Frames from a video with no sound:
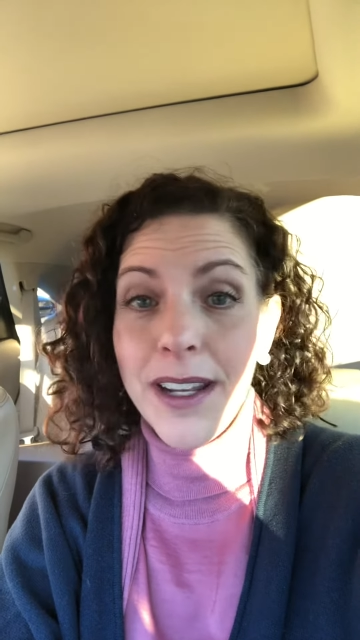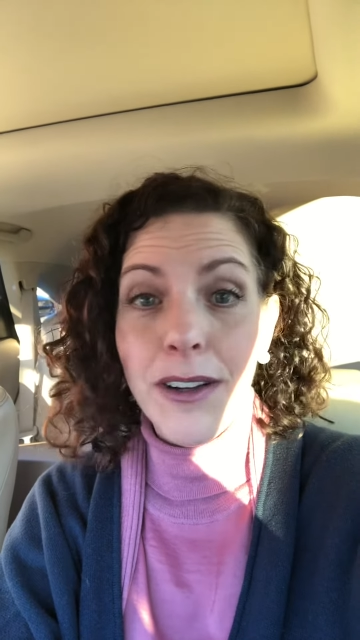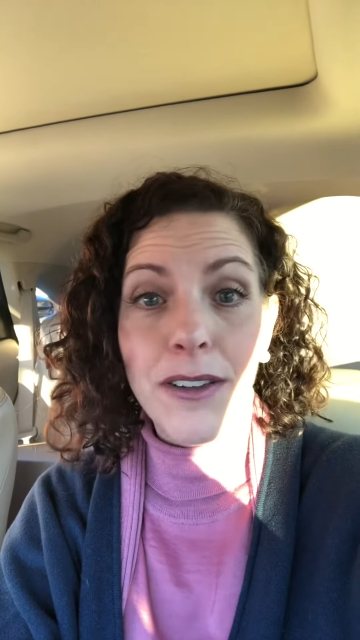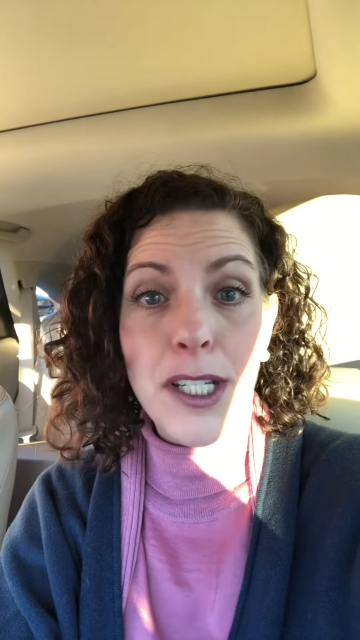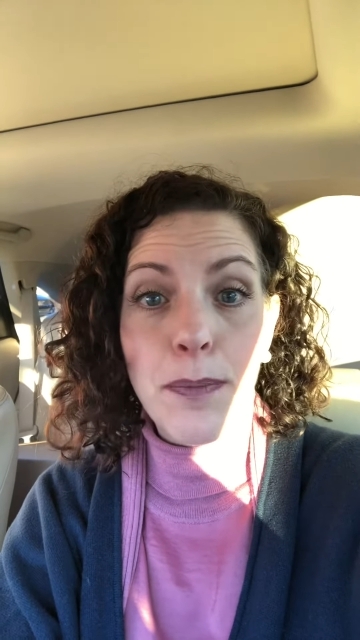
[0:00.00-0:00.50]
all
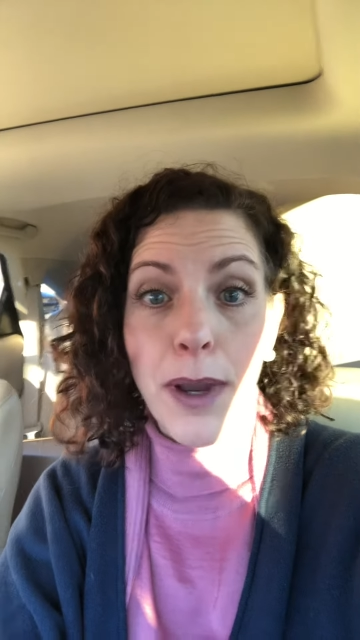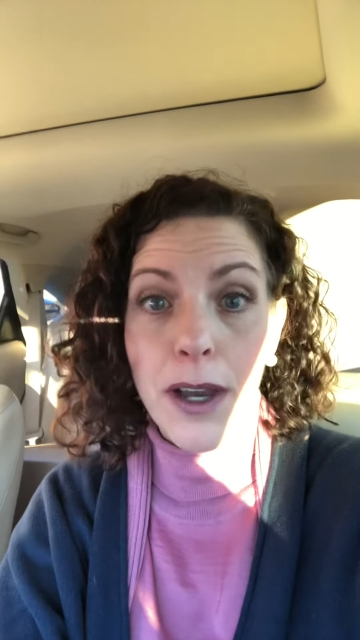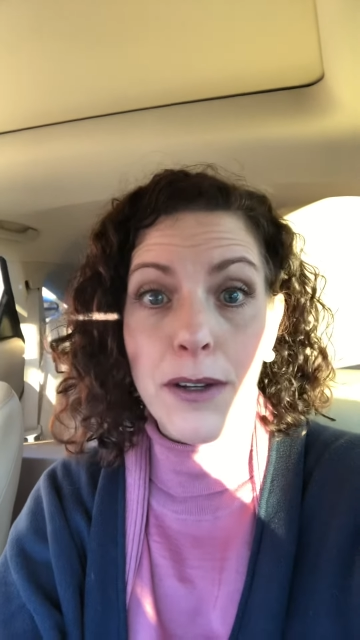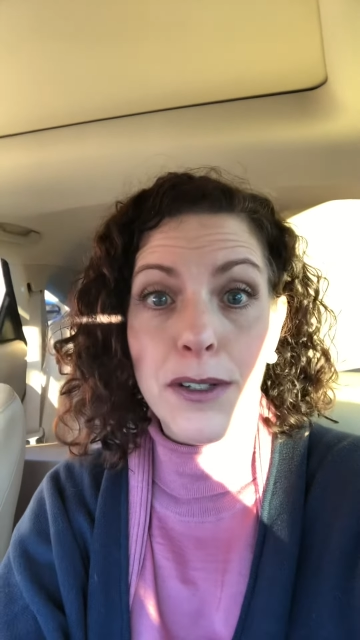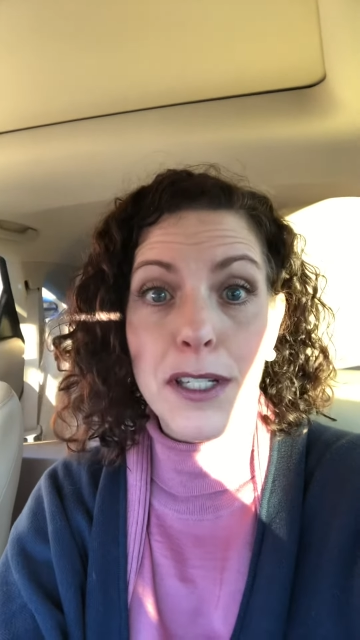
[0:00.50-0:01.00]
these
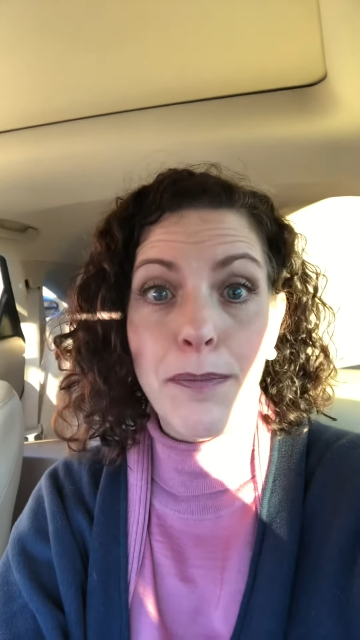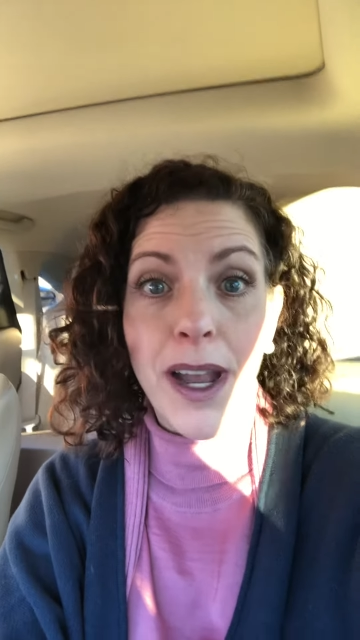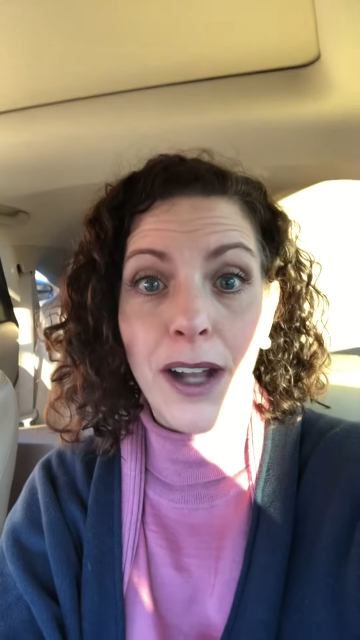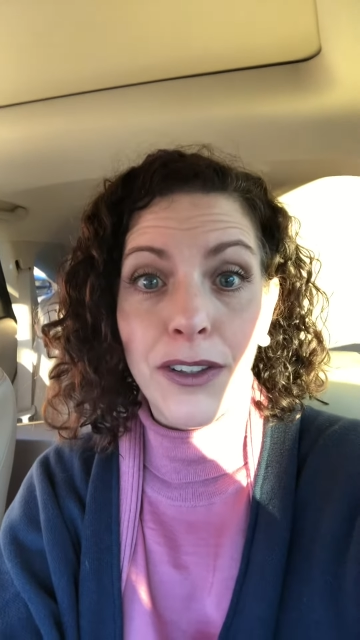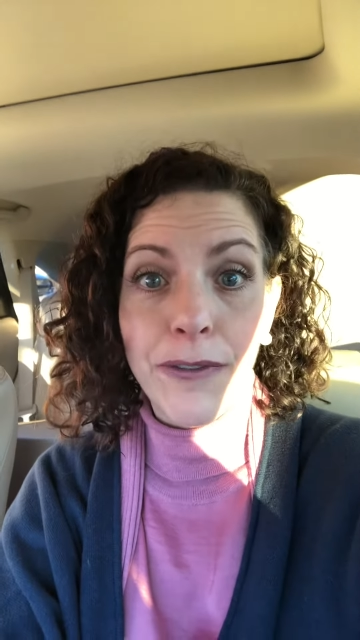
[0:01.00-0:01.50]
posts
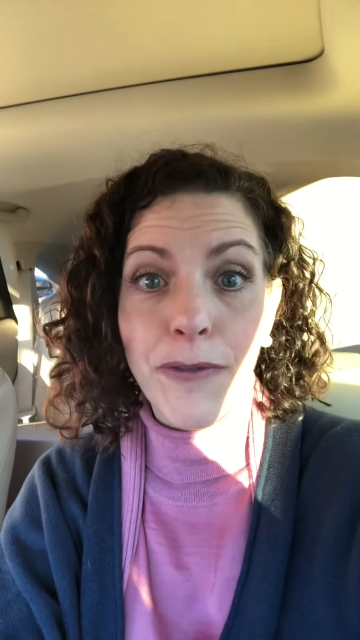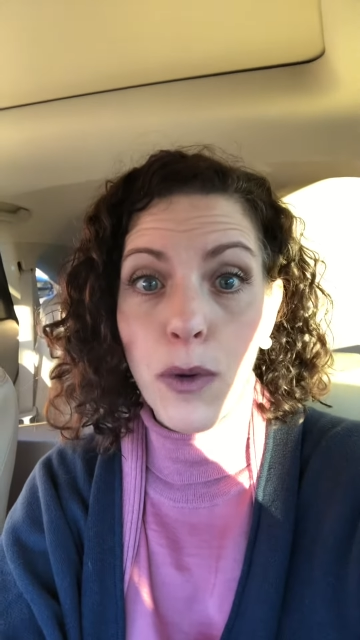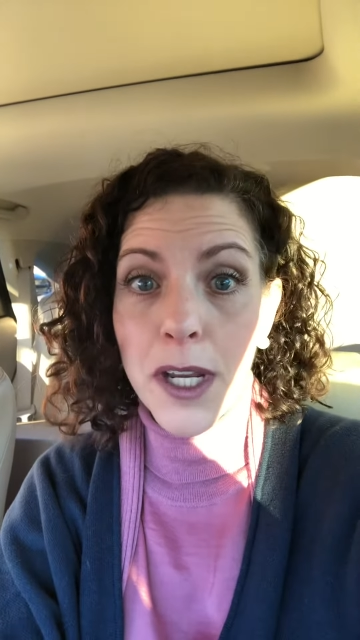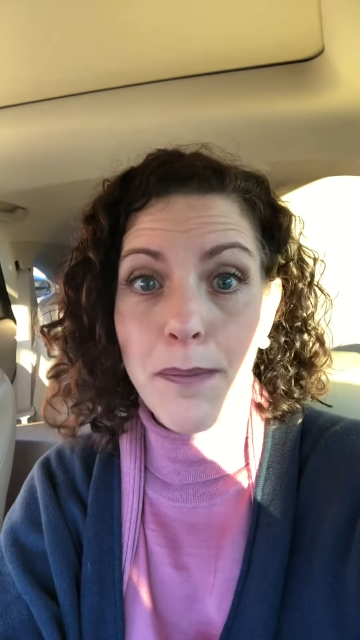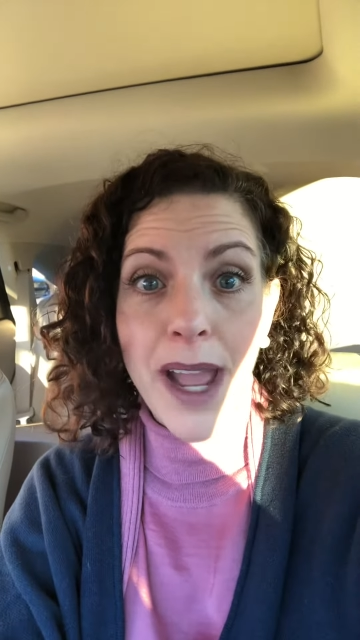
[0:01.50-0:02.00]
about the
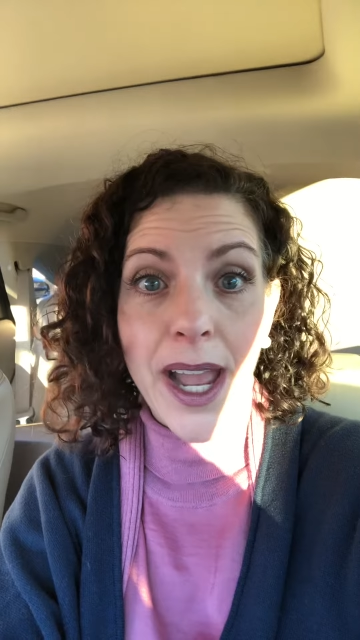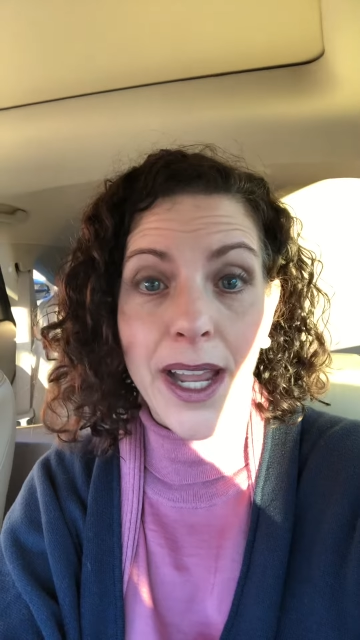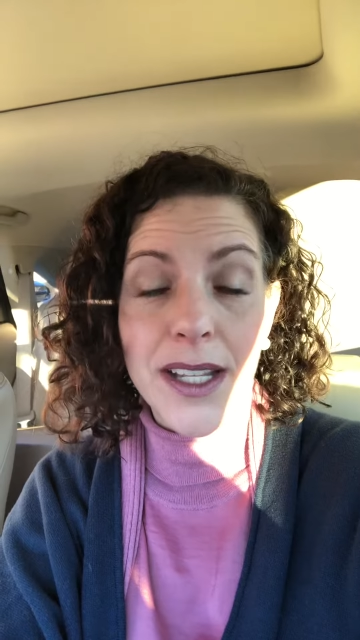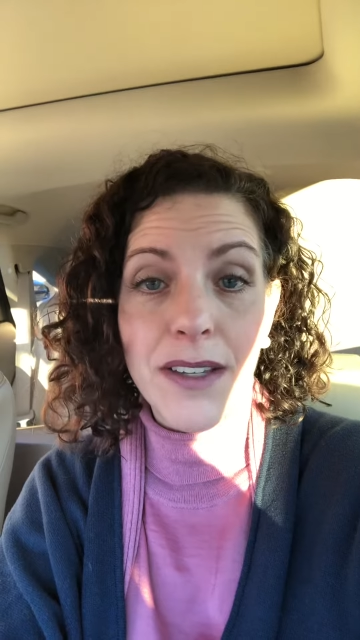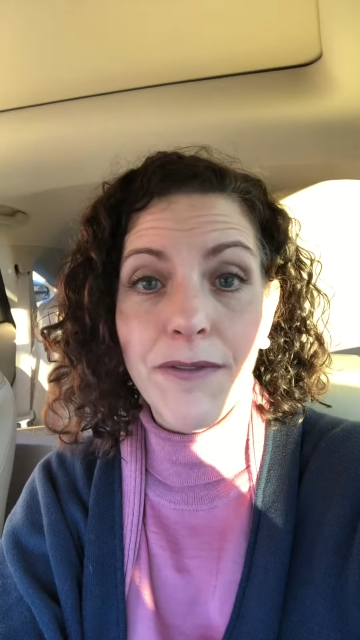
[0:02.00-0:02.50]
40
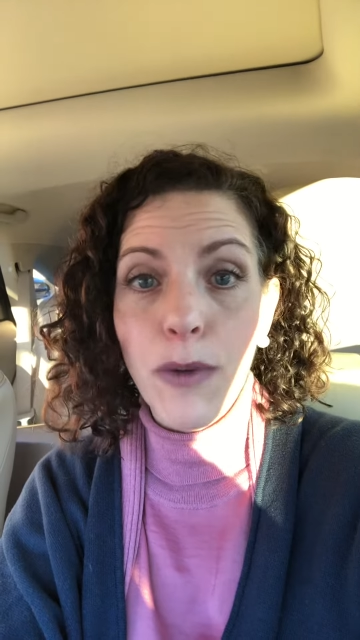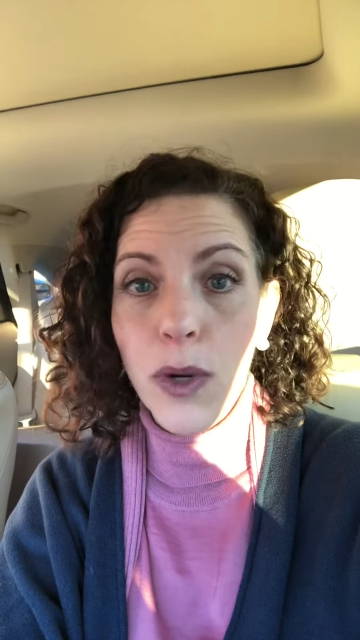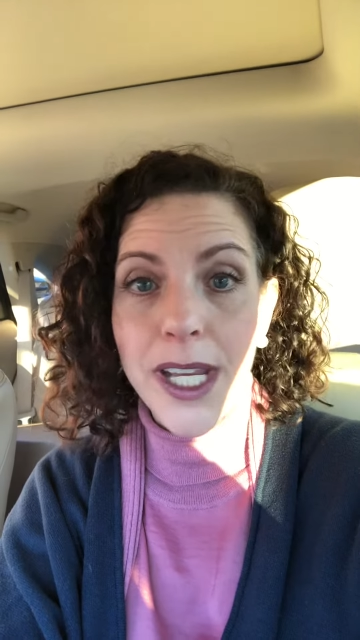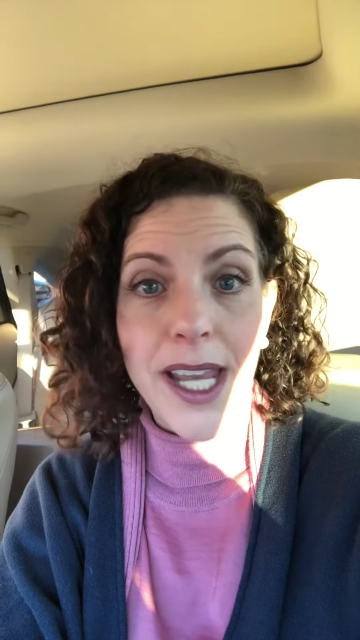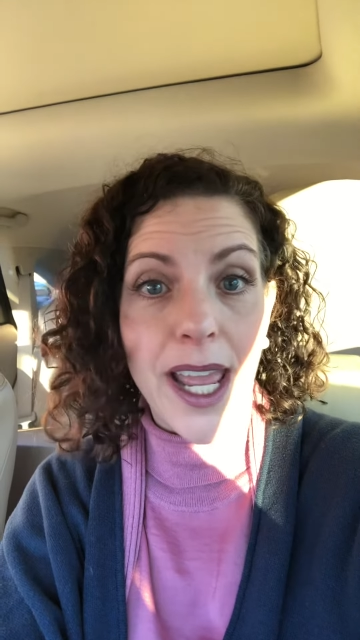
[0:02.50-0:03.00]
bags in
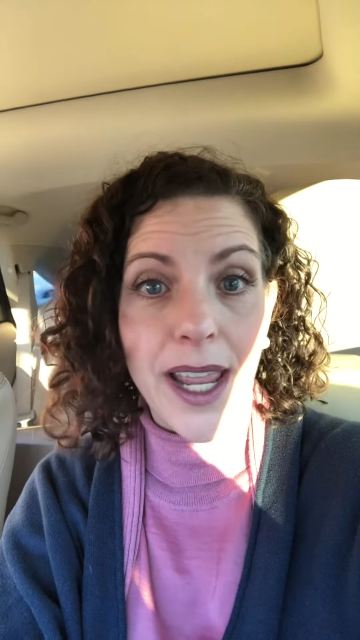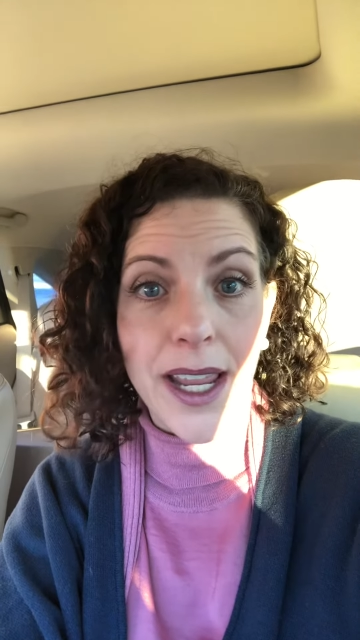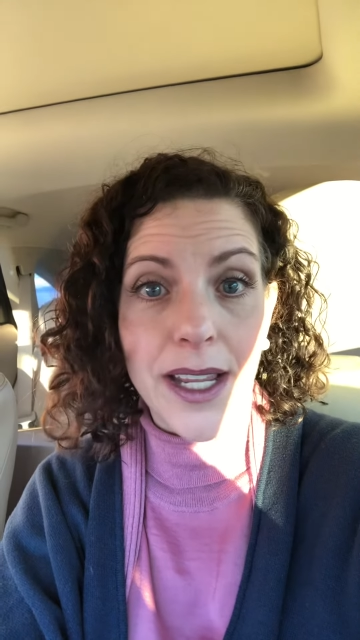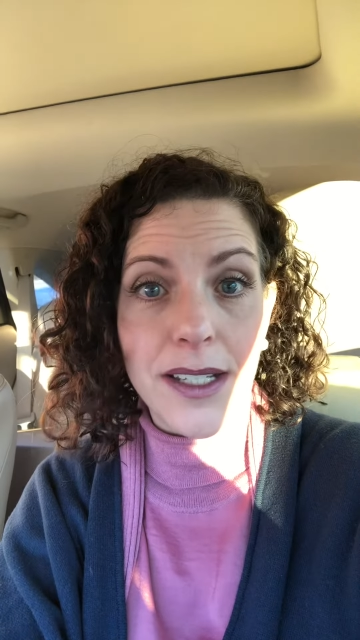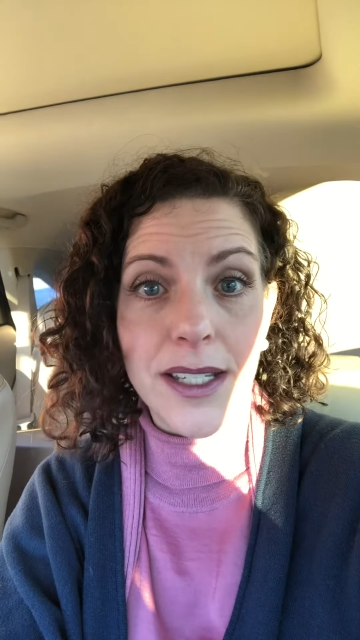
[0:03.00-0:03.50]
40
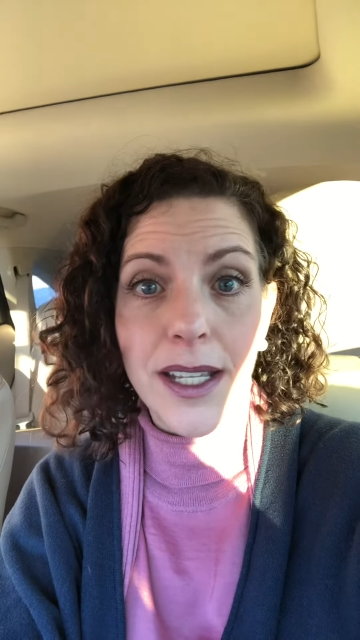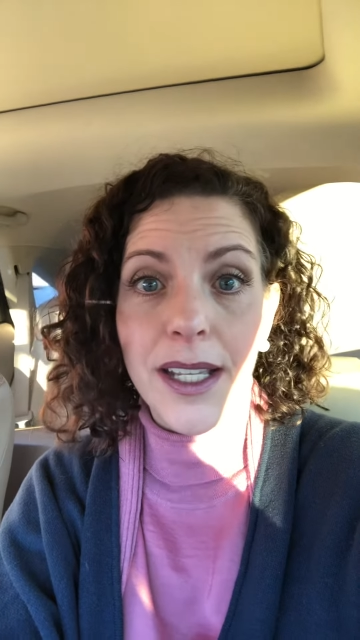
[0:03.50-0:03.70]
days.